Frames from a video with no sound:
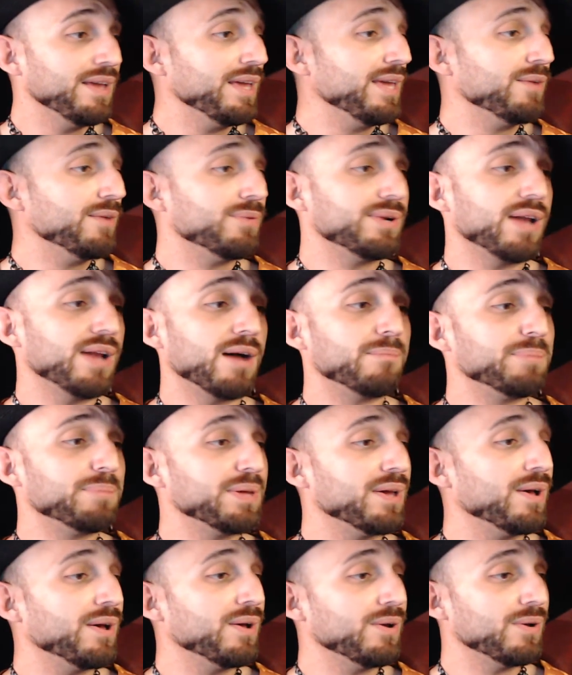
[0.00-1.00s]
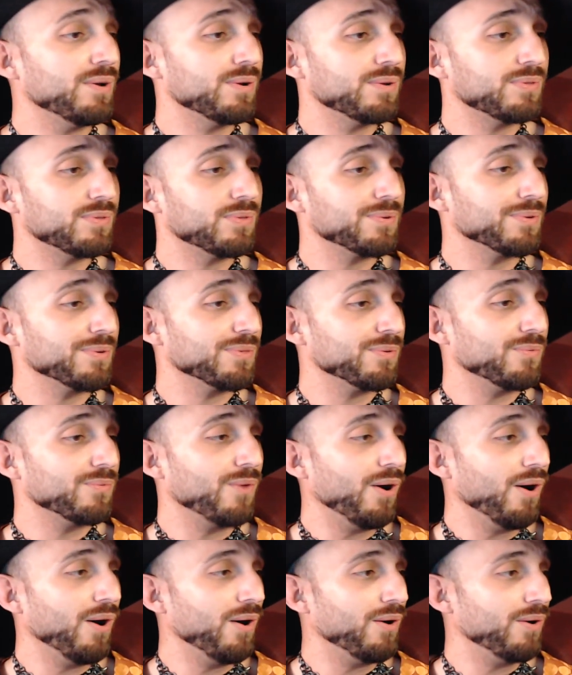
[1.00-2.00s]
It would not be heard through the
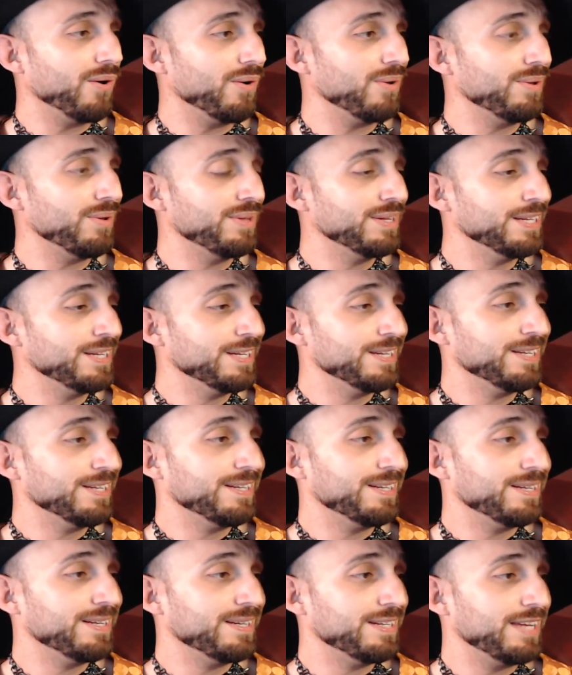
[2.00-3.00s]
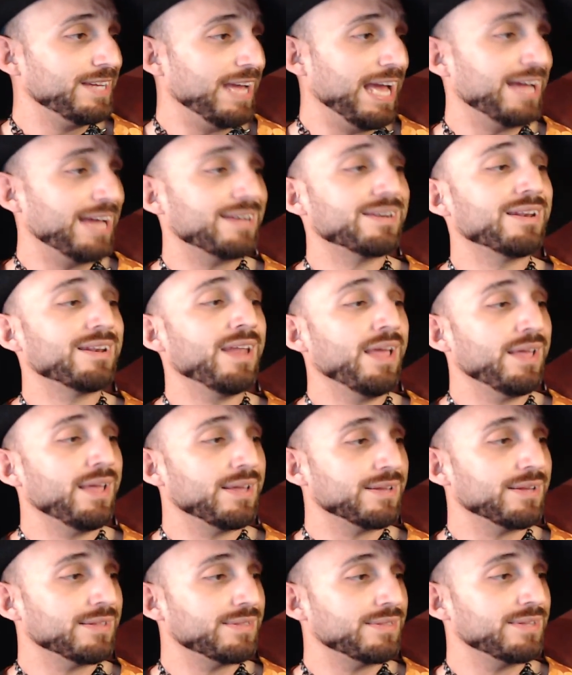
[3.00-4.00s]
wall. At
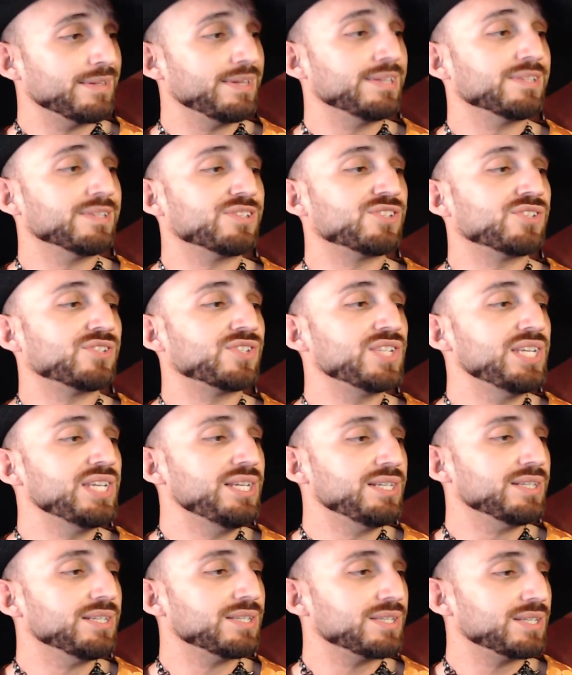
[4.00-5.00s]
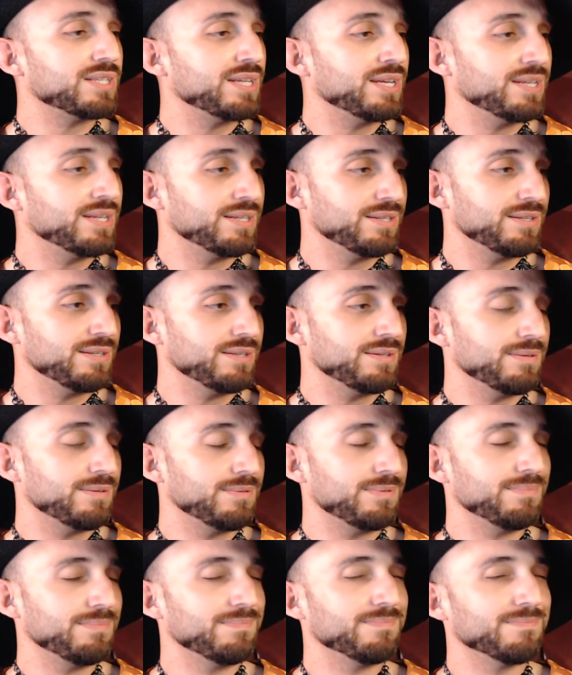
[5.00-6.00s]
length it ceased.
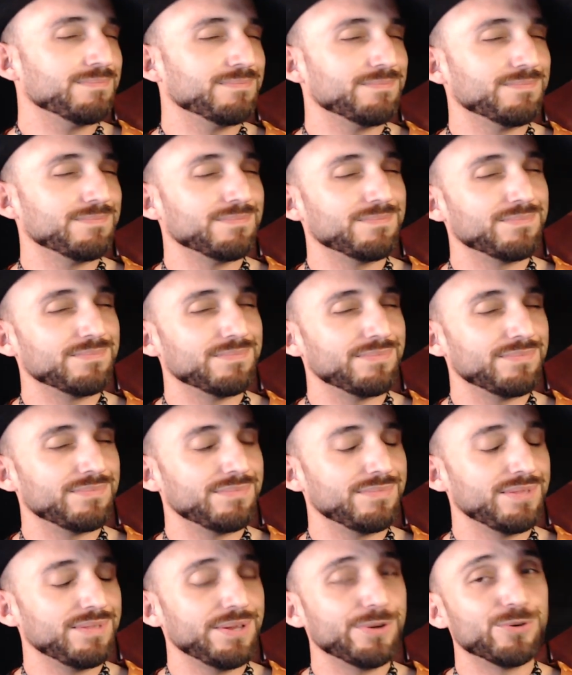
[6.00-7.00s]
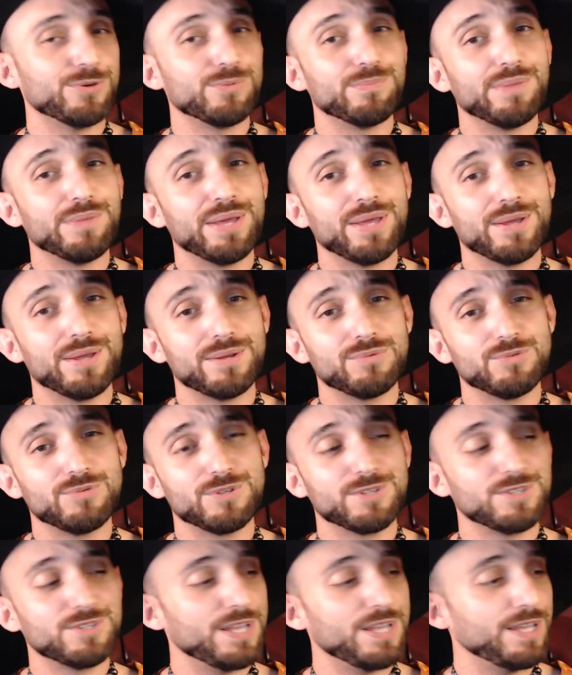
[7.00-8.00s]
The old man
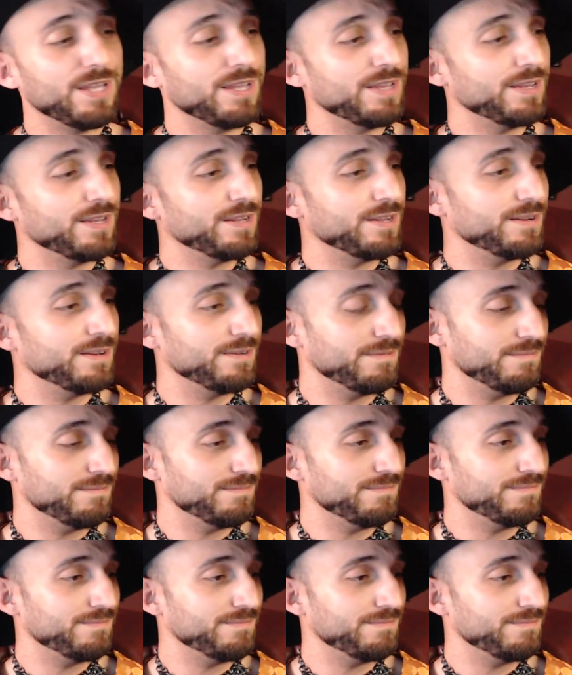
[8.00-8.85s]
was dead.